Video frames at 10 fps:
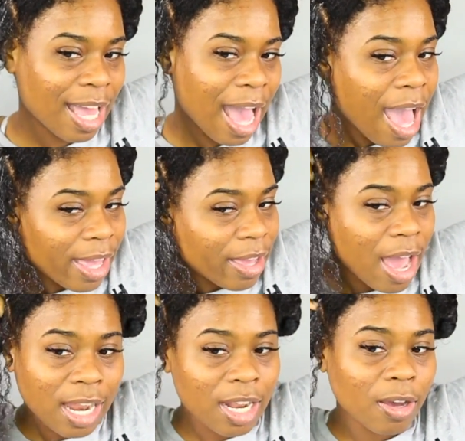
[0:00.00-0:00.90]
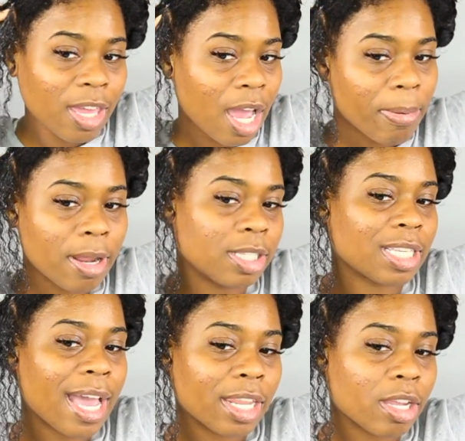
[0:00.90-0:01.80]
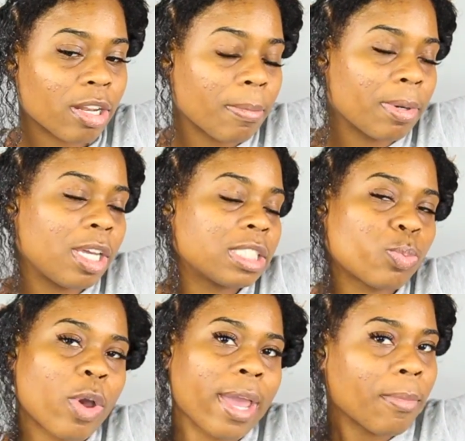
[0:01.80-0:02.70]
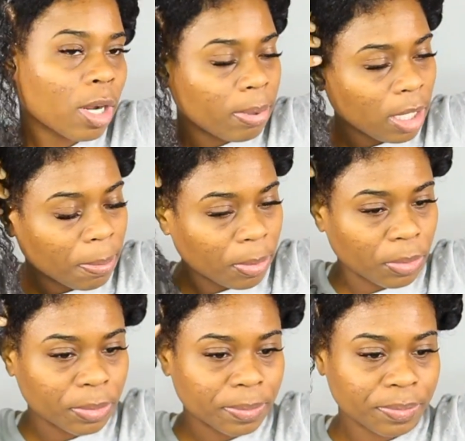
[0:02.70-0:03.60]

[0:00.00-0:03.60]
I know y'all probably tired of hearing it, but it's way more people